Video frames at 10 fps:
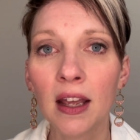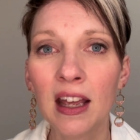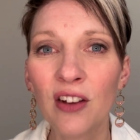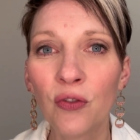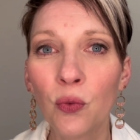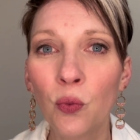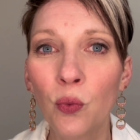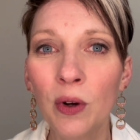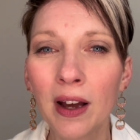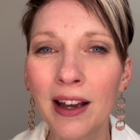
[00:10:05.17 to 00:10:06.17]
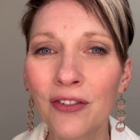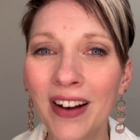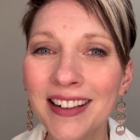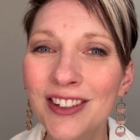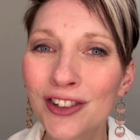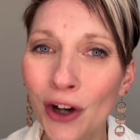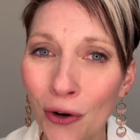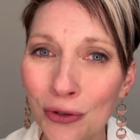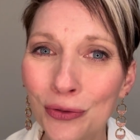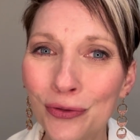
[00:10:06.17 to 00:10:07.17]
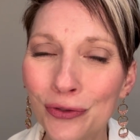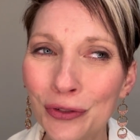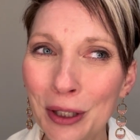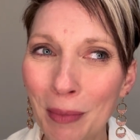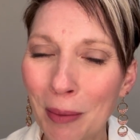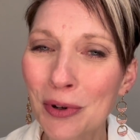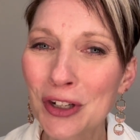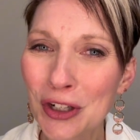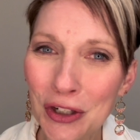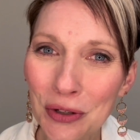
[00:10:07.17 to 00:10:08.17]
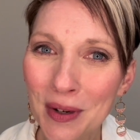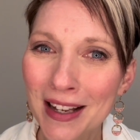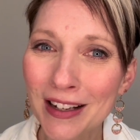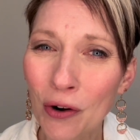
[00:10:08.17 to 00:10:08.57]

if I don't remember to do it,